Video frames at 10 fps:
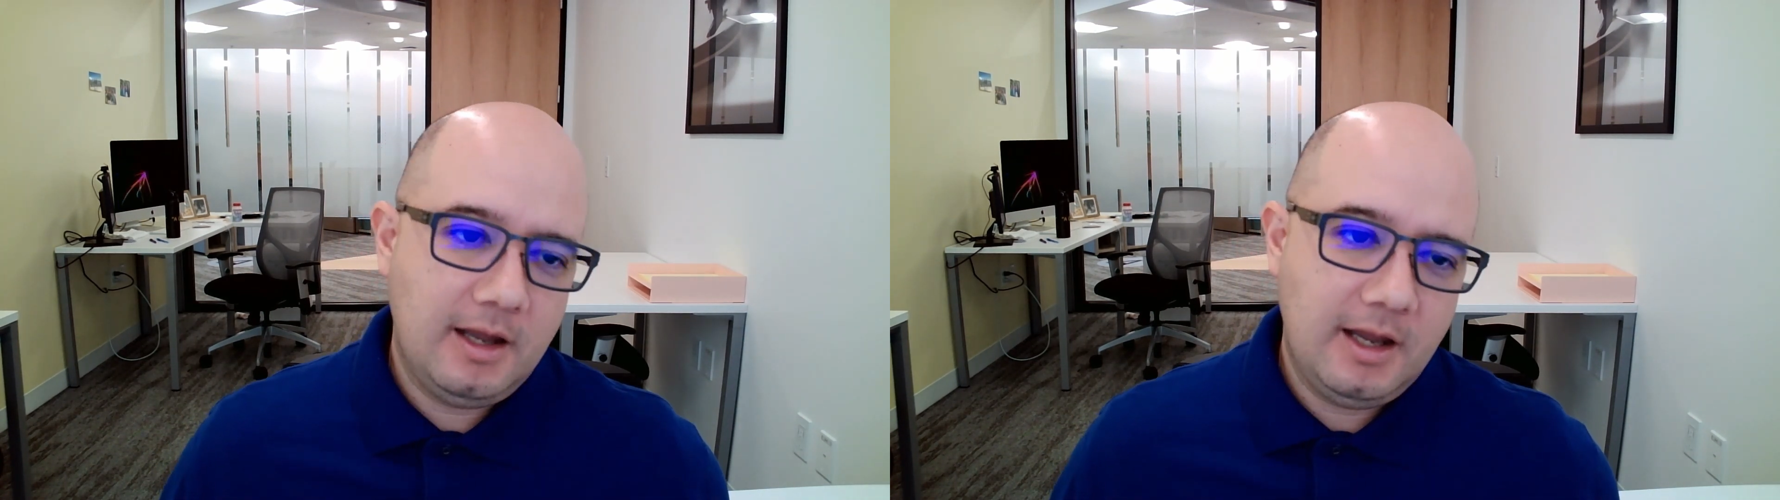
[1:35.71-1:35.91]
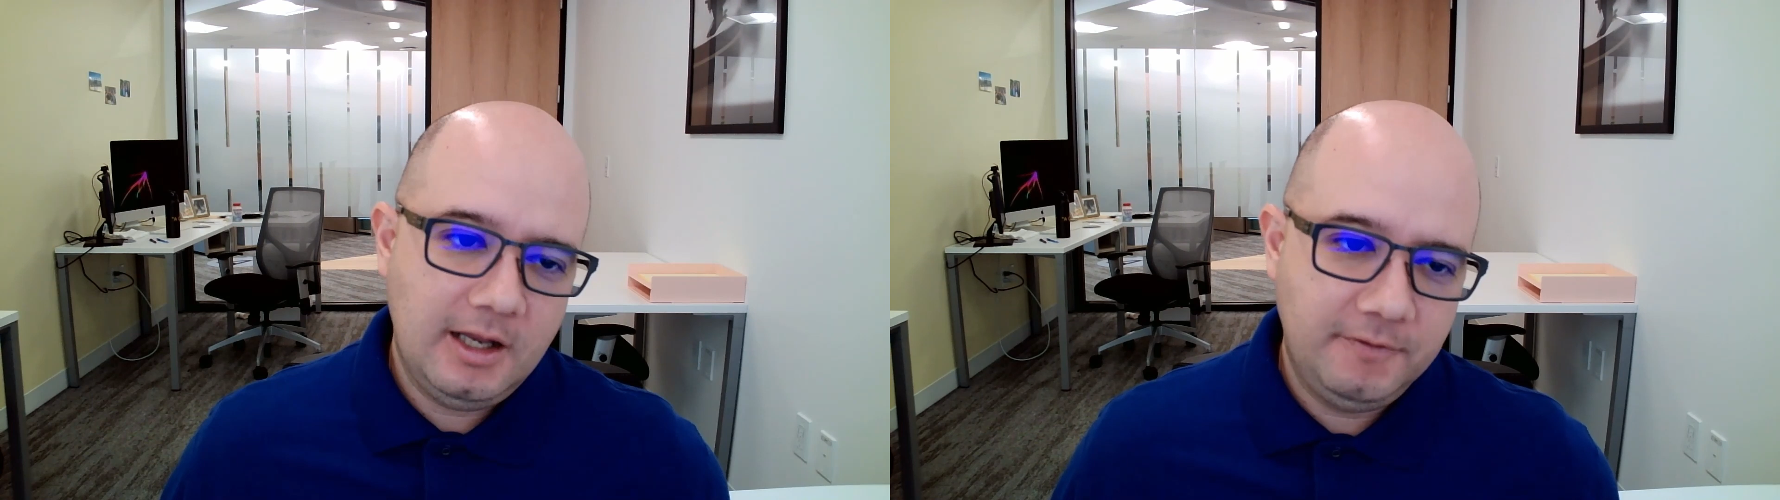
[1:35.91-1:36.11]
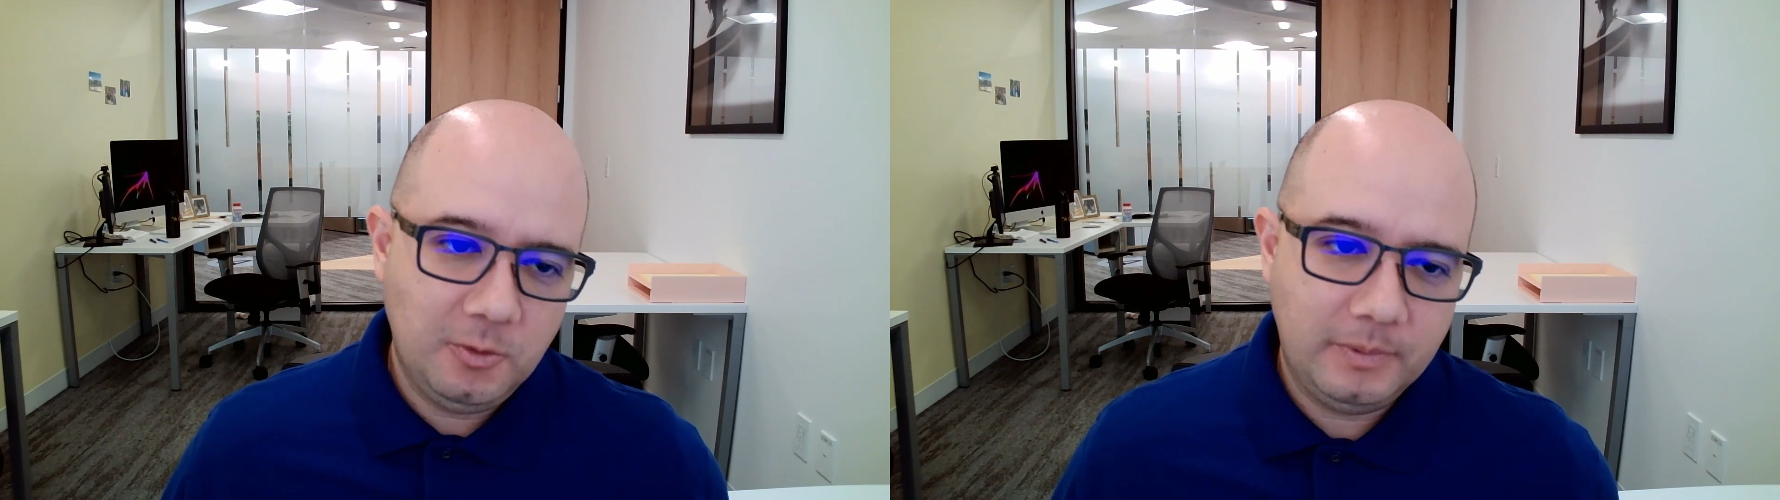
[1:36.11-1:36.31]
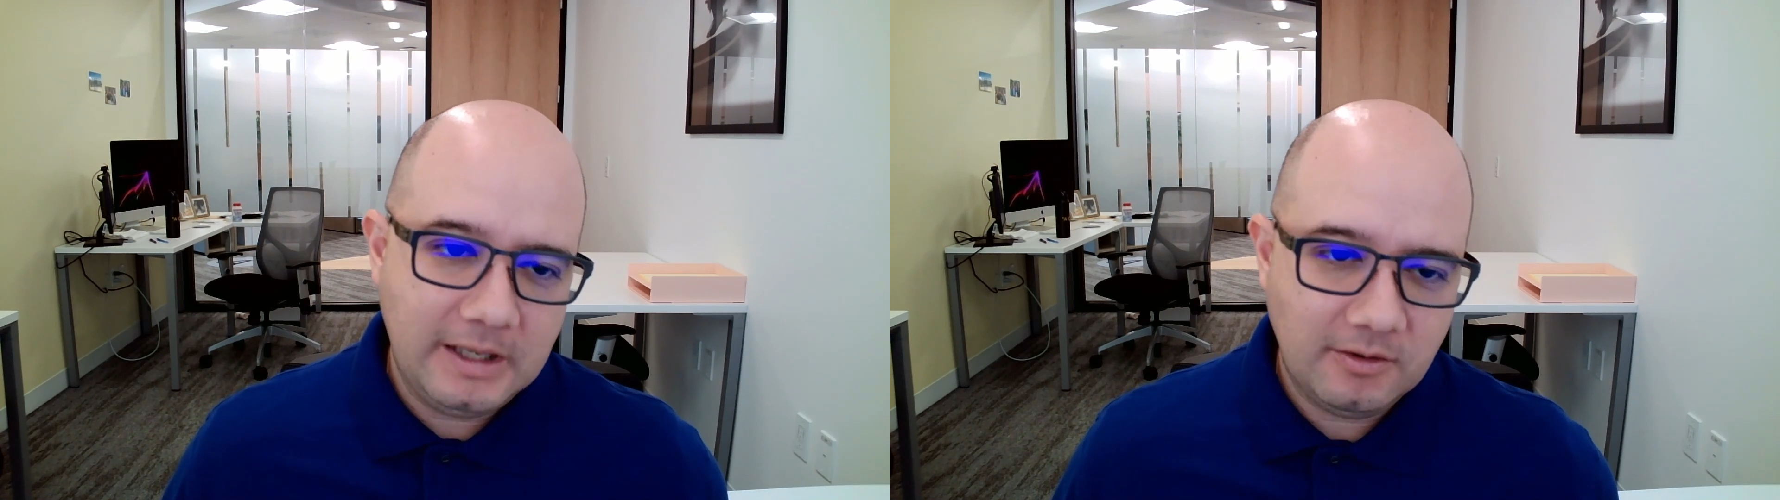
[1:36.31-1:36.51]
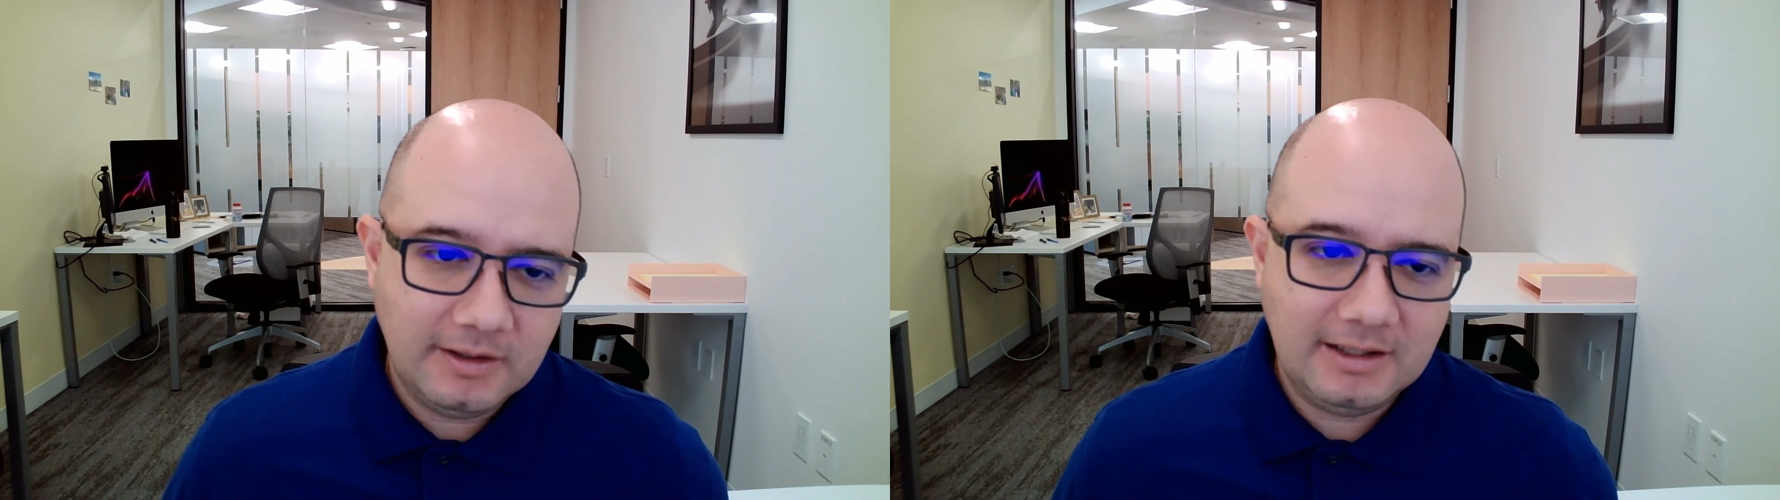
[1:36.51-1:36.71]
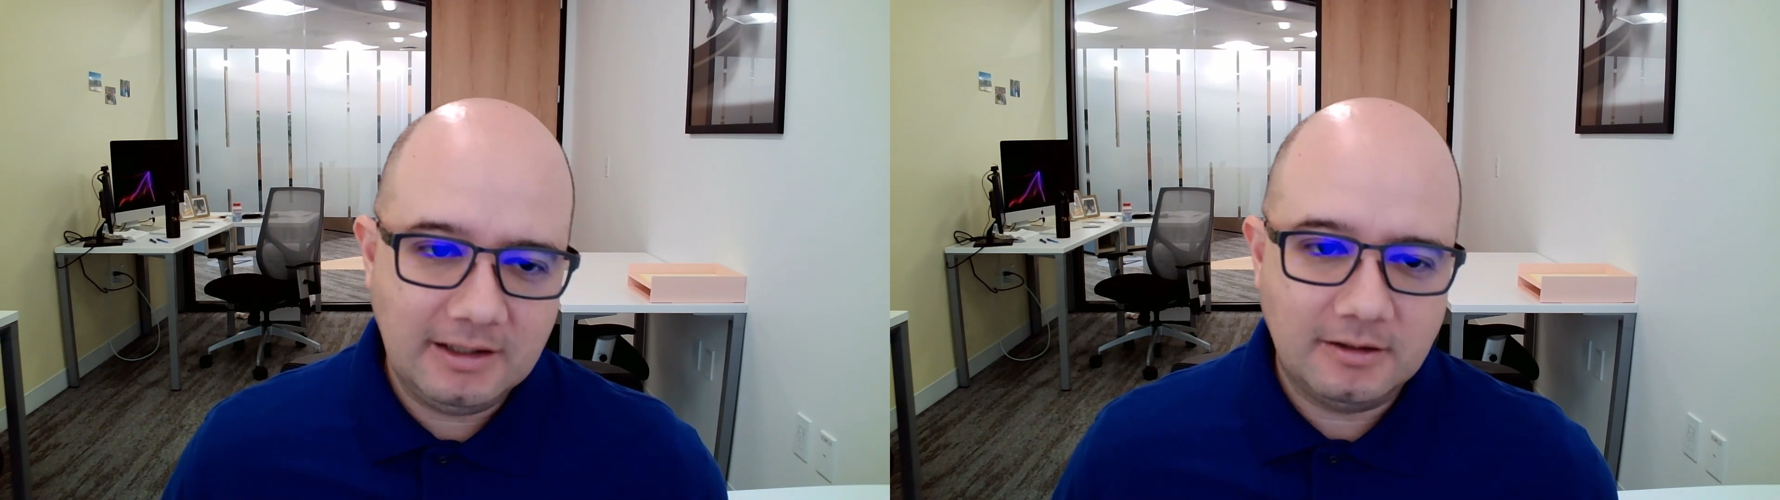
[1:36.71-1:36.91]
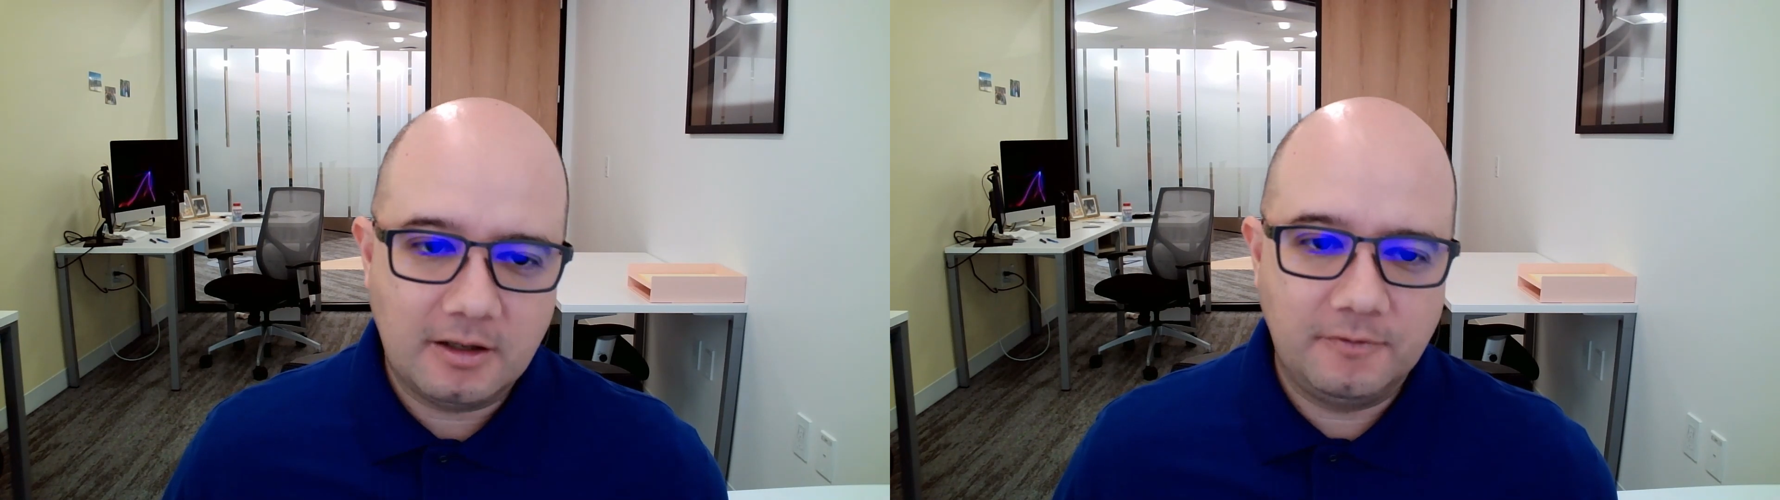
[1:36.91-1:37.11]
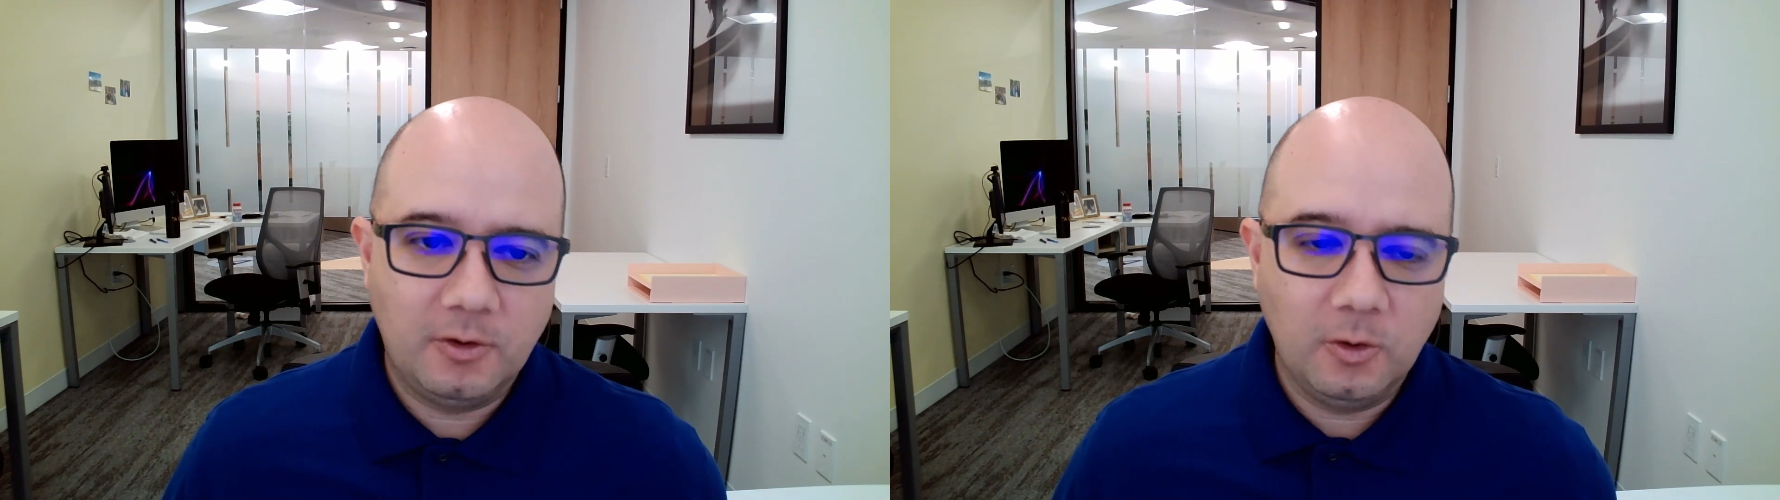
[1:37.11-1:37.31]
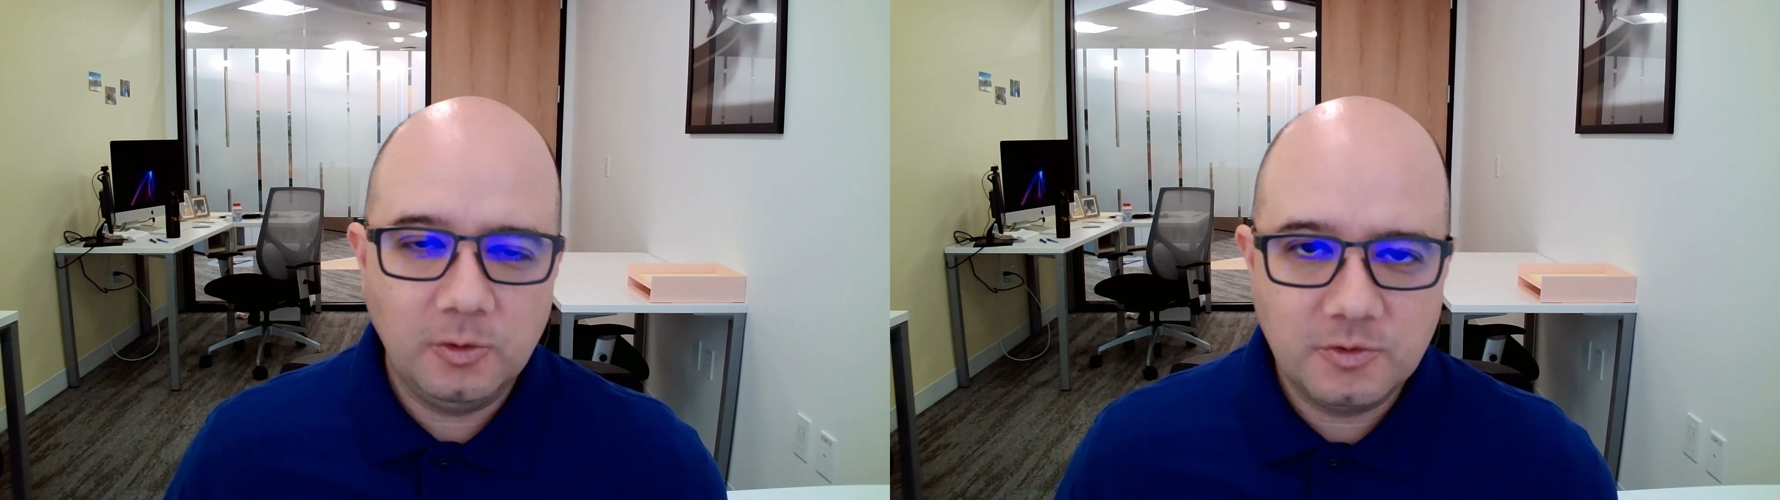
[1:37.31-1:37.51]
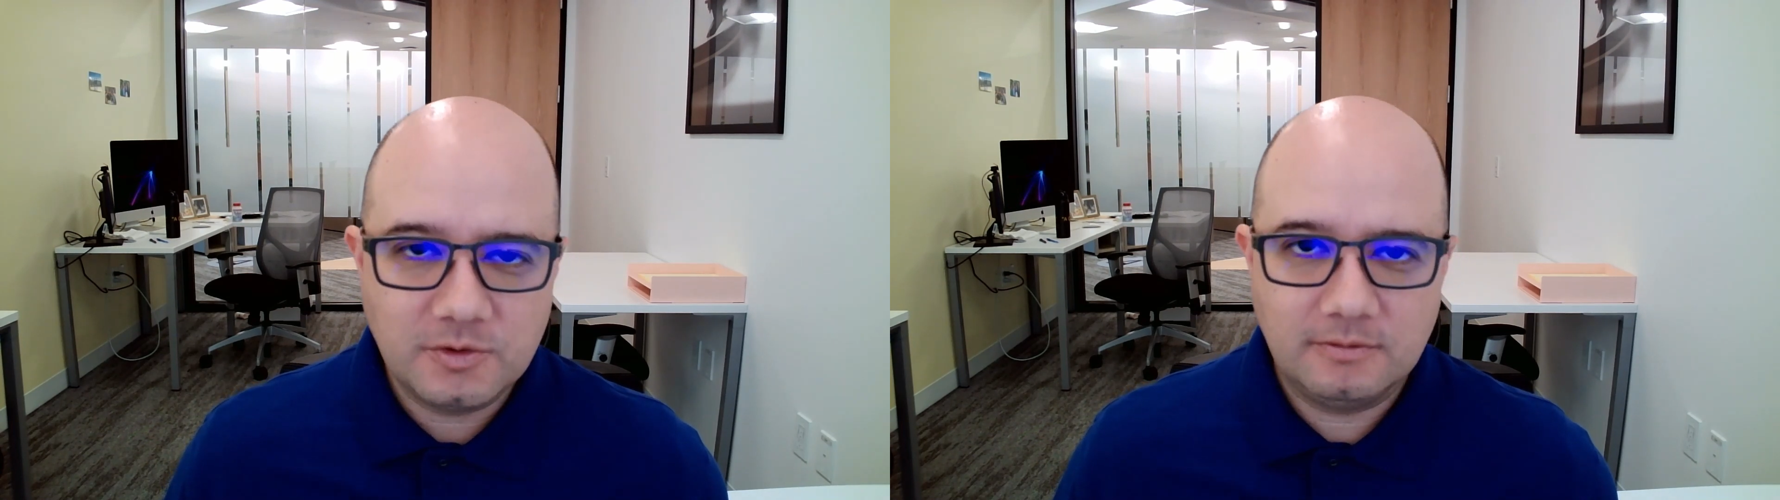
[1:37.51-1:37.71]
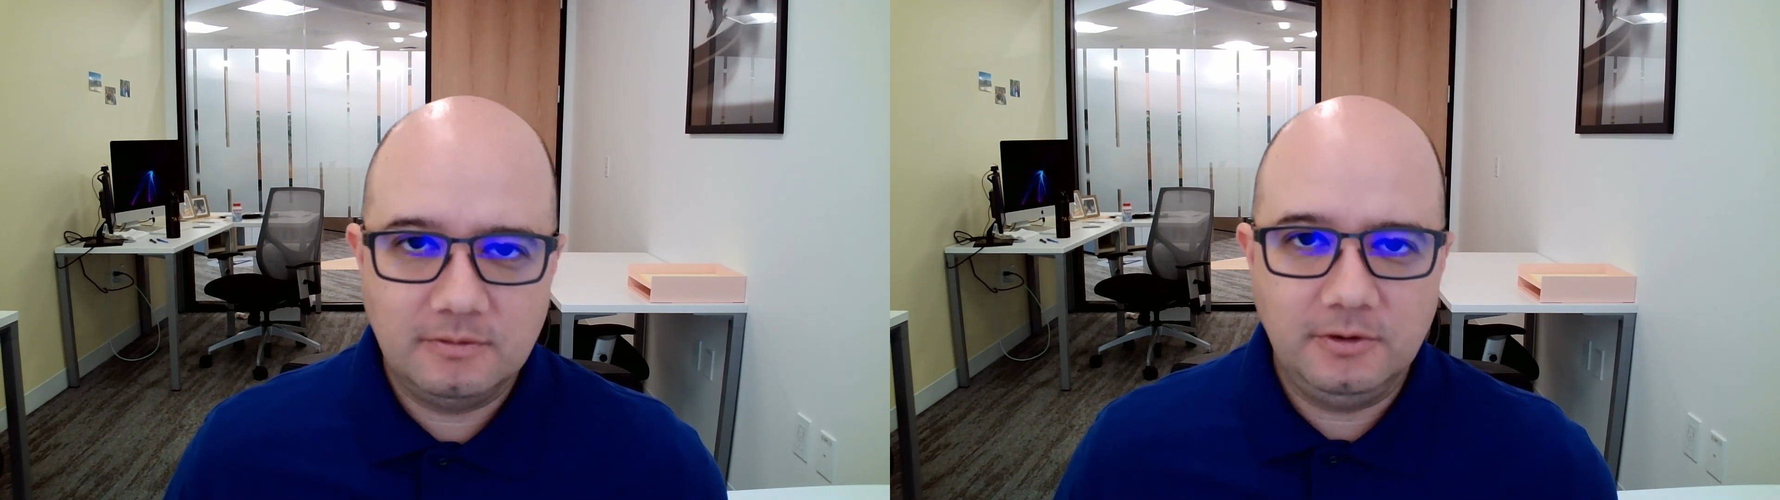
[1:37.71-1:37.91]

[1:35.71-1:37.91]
And if you don't plan on getting a lot of hose,